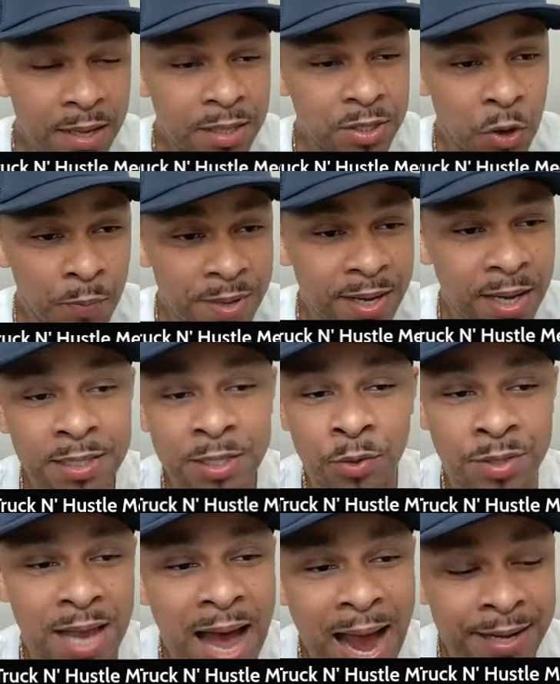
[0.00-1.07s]
So because there
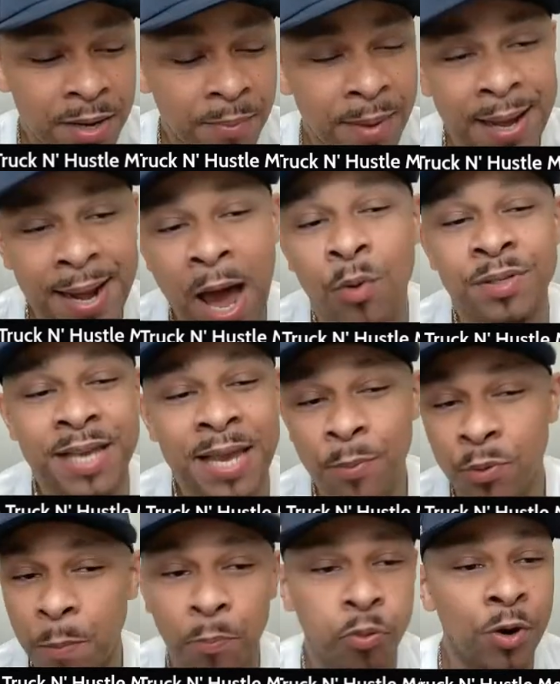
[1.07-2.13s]
was a high demand, I was
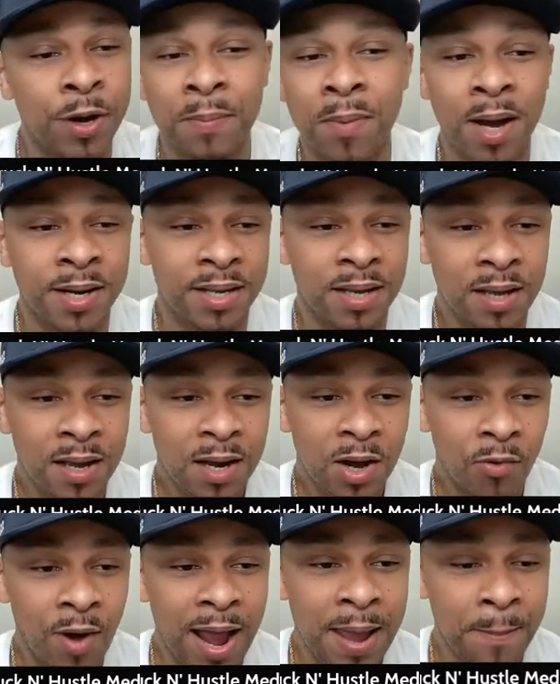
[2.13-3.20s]
able to print money,
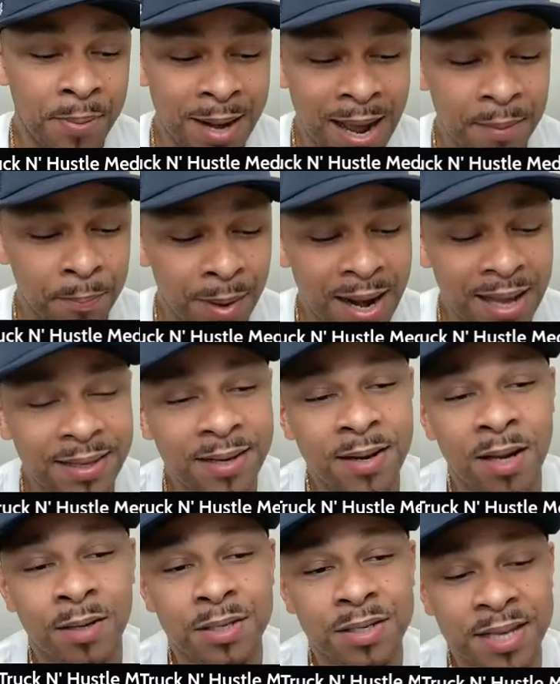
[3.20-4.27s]
right? But I didn't
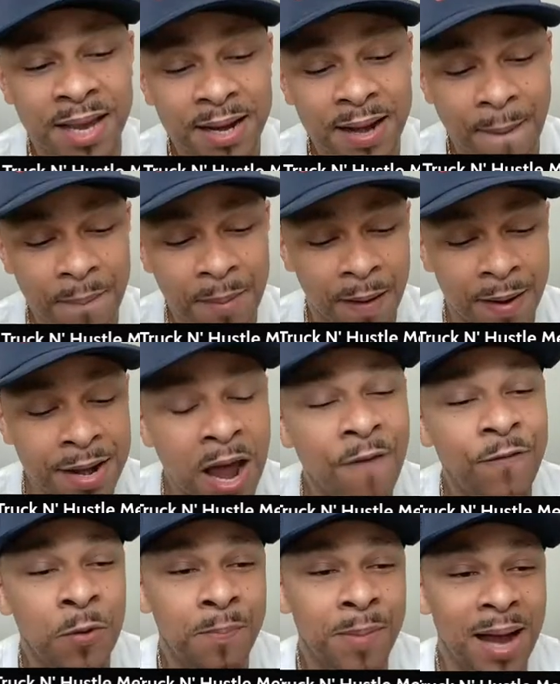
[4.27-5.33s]
understand
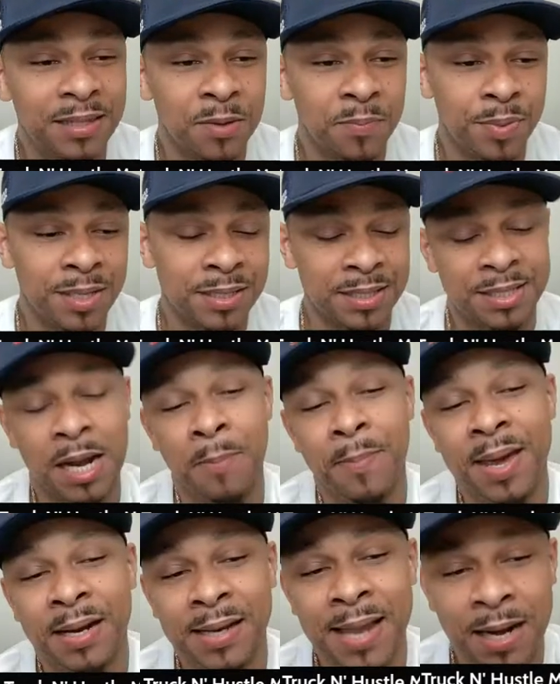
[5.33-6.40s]
enough about the business, and I
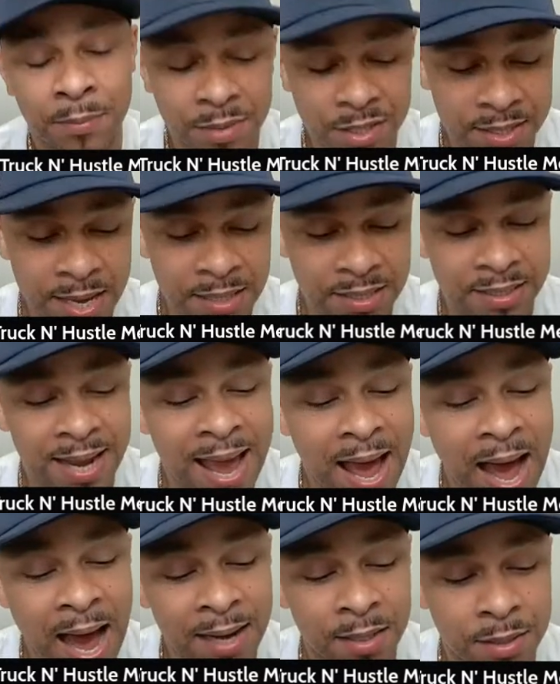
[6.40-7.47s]
made a lot of mistakes. And that
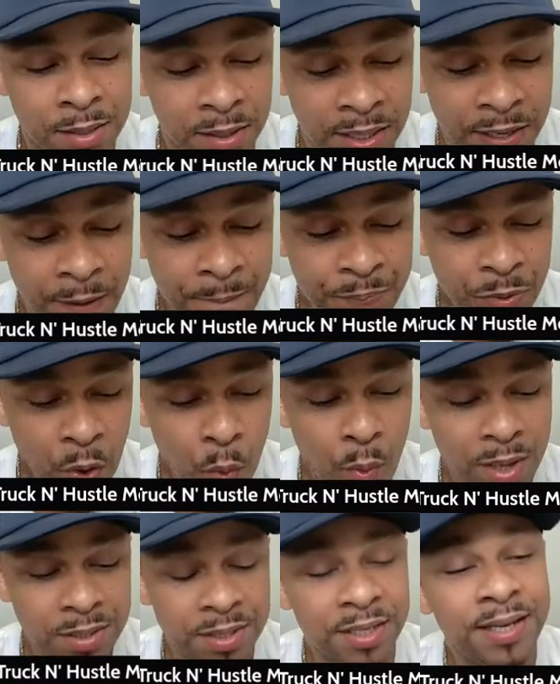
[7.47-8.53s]
honestly
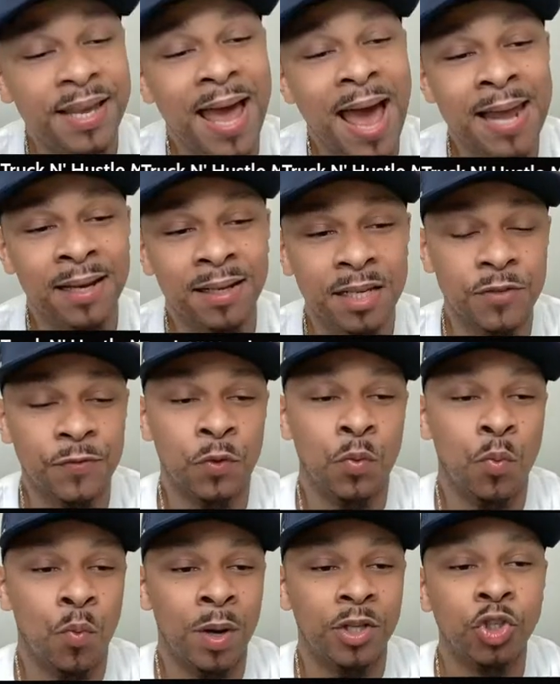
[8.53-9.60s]
was the catalyst
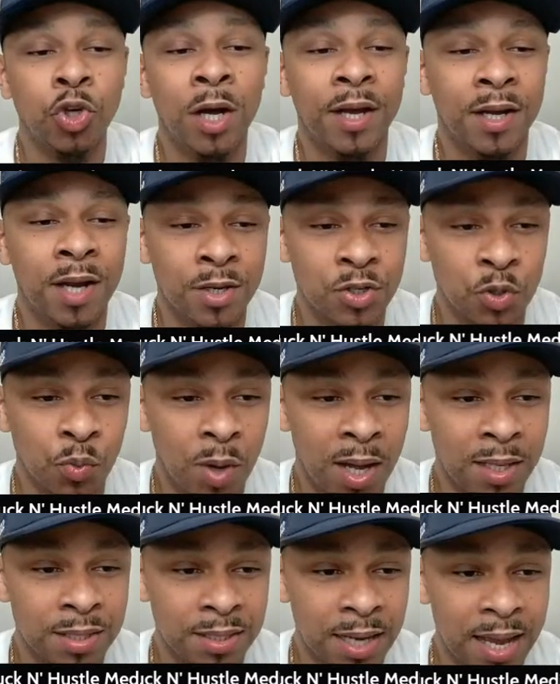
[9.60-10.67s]
for what Truck and Hustle
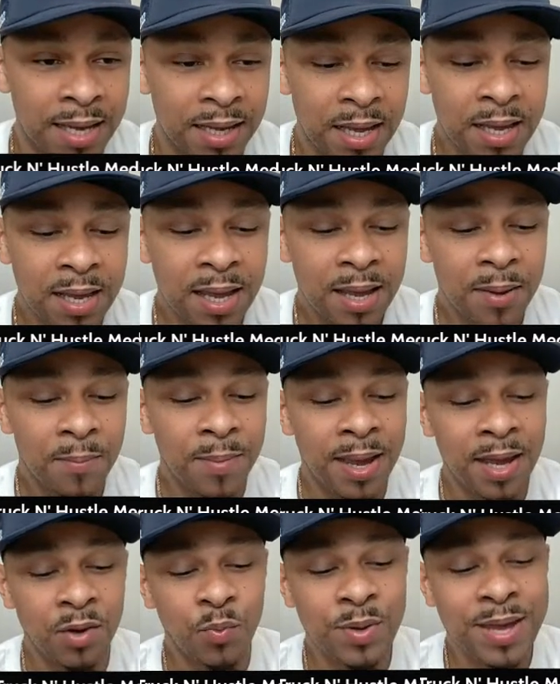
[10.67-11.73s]
was. Like,
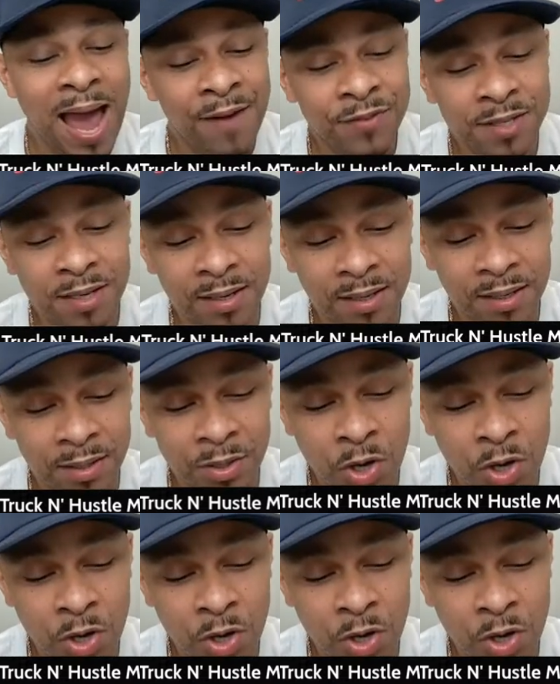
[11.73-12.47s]
man, we have to,